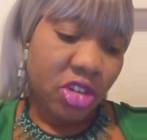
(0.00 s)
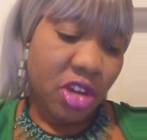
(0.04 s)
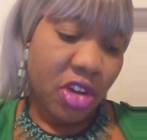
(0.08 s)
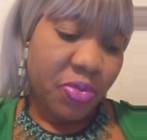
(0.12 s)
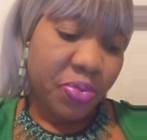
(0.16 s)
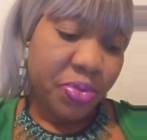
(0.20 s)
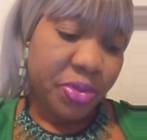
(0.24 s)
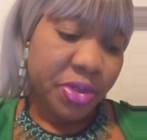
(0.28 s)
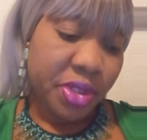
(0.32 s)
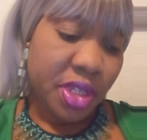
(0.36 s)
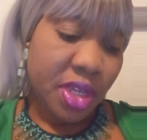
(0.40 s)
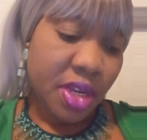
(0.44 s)

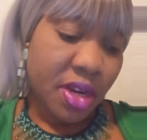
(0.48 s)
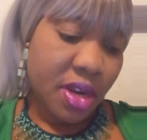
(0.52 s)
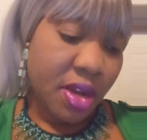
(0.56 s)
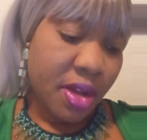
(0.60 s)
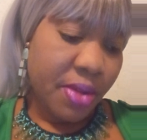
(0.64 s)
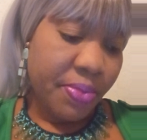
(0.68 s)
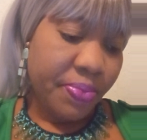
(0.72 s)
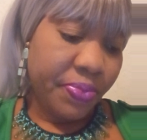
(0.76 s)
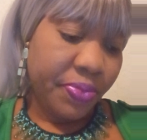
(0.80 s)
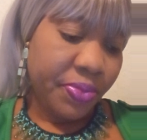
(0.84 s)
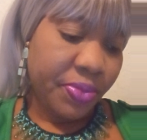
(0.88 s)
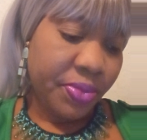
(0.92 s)
12%
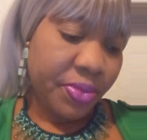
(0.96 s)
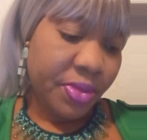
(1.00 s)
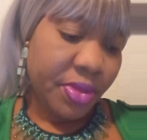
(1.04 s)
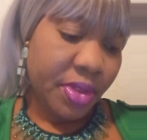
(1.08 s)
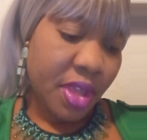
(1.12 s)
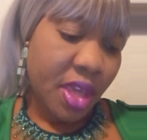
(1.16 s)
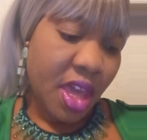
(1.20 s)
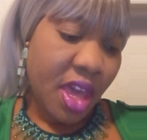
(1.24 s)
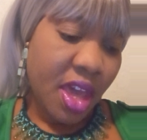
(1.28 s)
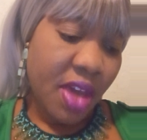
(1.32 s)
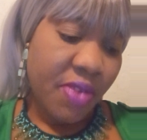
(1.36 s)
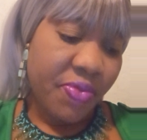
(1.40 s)
up.
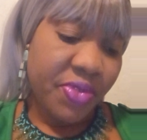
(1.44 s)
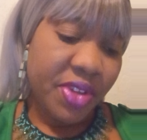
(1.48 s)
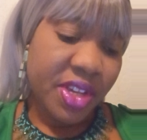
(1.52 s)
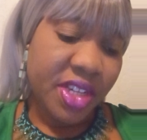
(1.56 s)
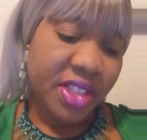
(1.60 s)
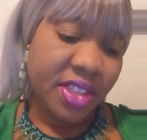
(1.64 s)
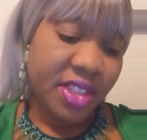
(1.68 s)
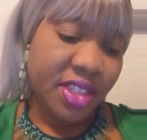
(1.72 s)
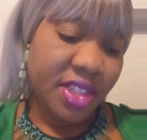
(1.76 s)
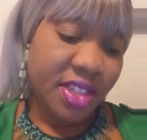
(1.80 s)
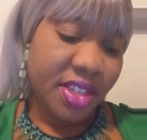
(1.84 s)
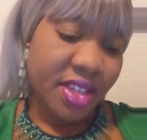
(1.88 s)

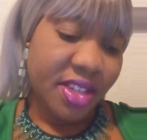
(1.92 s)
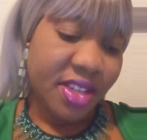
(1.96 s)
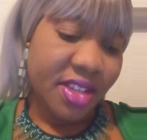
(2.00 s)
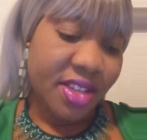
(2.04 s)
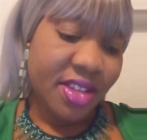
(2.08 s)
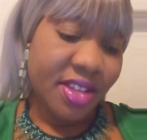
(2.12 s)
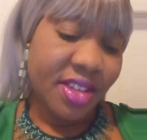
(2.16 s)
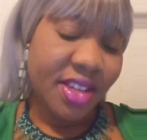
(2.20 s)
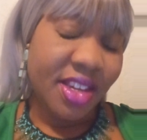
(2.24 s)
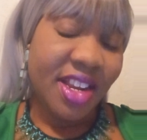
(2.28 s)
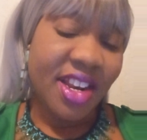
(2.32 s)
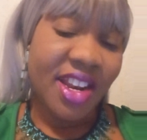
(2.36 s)

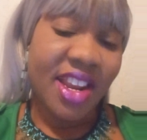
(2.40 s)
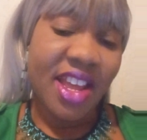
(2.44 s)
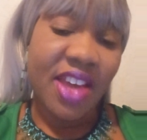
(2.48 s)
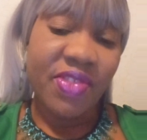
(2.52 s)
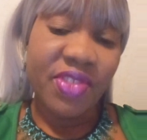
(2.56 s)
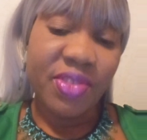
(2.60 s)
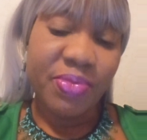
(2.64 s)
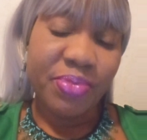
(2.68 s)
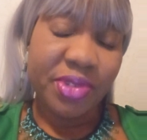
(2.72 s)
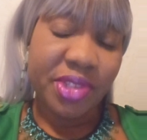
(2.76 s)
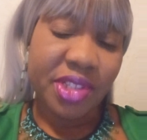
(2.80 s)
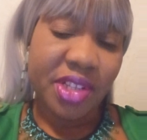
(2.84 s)
FET,
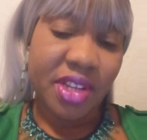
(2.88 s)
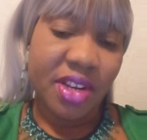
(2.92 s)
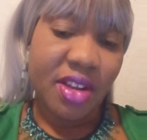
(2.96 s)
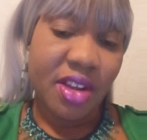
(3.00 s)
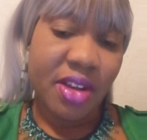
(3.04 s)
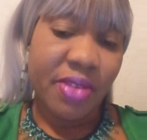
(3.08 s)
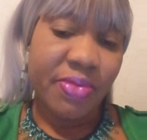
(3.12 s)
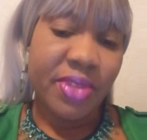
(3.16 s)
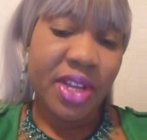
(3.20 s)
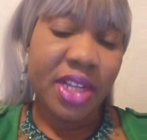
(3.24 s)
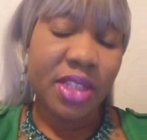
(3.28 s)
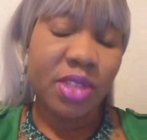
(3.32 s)
11%
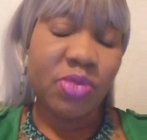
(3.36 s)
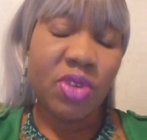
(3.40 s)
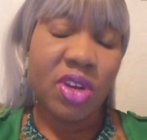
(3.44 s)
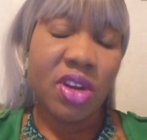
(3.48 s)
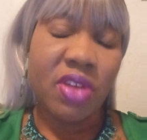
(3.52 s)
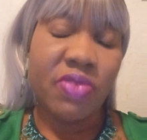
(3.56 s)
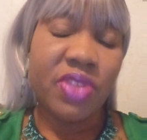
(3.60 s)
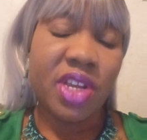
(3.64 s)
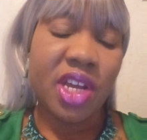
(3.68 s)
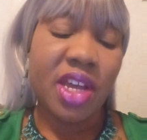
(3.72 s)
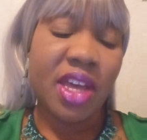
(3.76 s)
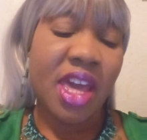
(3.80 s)
up. That's
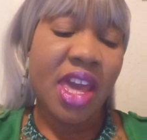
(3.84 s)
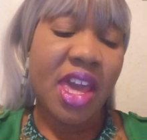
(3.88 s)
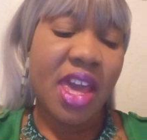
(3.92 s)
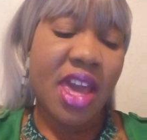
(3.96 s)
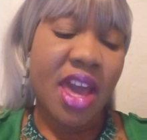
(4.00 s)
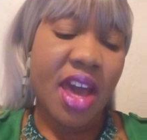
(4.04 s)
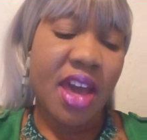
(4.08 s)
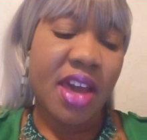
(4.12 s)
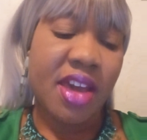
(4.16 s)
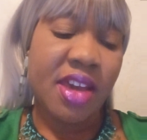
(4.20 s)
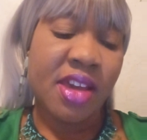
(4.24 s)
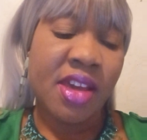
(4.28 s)
one of the
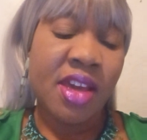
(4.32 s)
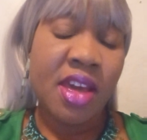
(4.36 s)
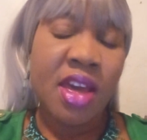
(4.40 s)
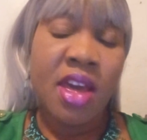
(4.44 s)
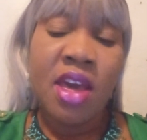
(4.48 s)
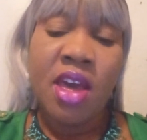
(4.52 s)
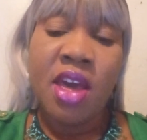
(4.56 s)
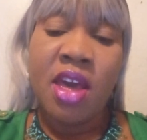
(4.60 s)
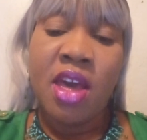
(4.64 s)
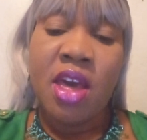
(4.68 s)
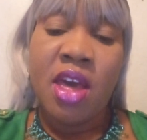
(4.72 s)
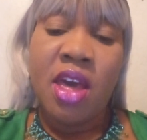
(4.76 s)
AI,
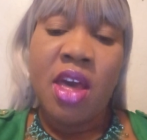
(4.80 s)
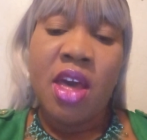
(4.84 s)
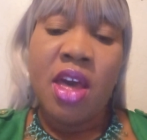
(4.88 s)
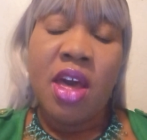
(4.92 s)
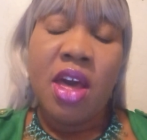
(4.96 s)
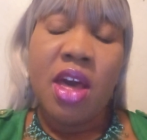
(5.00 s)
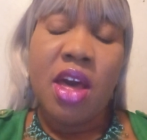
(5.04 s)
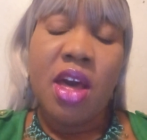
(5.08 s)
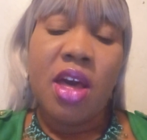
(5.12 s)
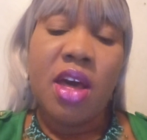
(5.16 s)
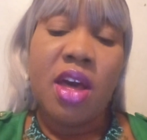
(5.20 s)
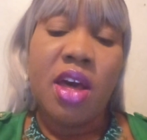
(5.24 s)

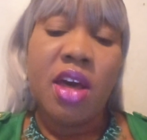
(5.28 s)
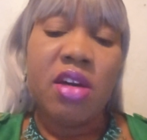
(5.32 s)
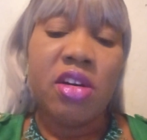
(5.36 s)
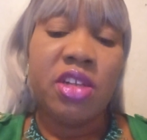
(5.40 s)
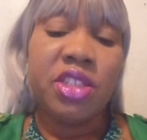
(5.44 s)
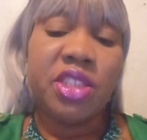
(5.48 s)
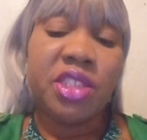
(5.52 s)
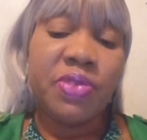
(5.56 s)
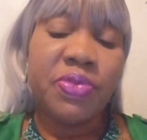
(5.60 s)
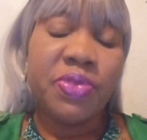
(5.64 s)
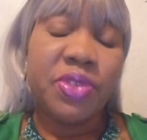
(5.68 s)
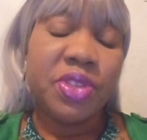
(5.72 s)
uh,
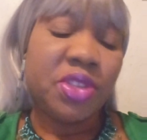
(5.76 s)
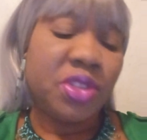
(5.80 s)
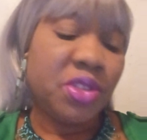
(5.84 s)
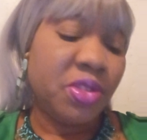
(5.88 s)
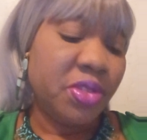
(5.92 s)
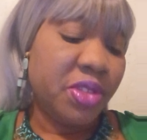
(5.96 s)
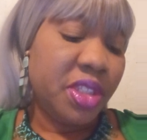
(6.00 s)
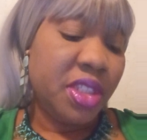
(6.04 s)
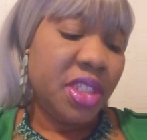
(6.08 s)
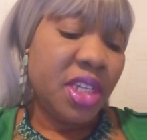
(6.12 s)
artificial